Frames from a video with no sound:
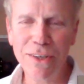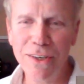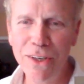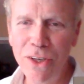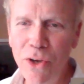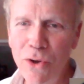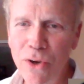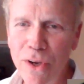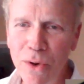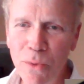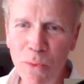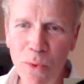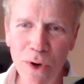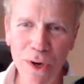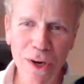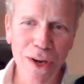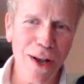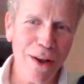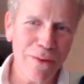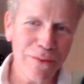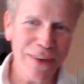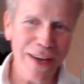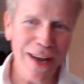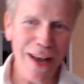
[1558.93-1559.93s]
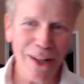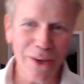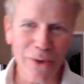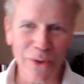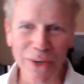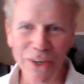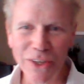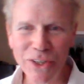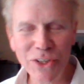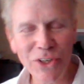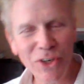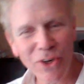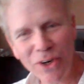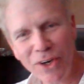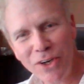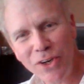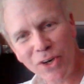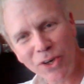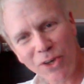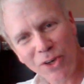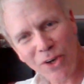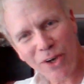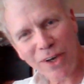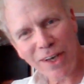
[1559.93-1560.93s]
you can work off calories during
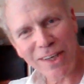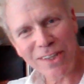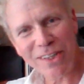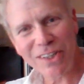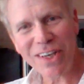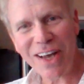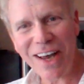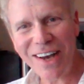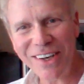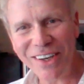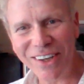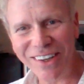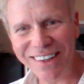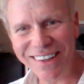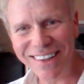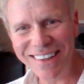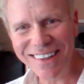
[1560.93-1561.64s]
your cooking cycle.